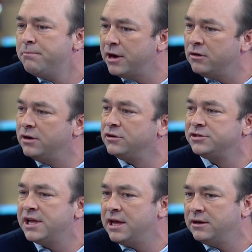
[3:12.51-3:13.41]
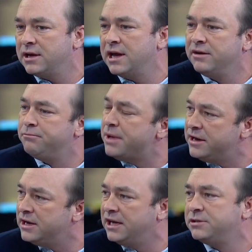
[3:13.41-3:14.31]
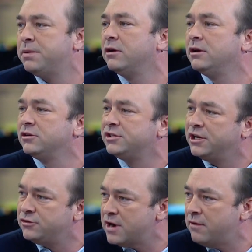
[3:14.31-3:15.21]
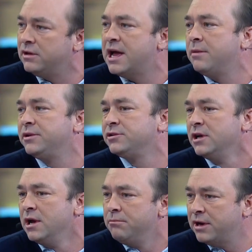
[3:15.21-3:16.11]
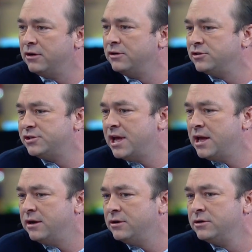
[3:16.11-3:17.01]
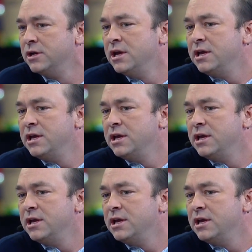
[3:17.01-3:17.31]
better understand kind of bed nights, better understand travel habits, better understand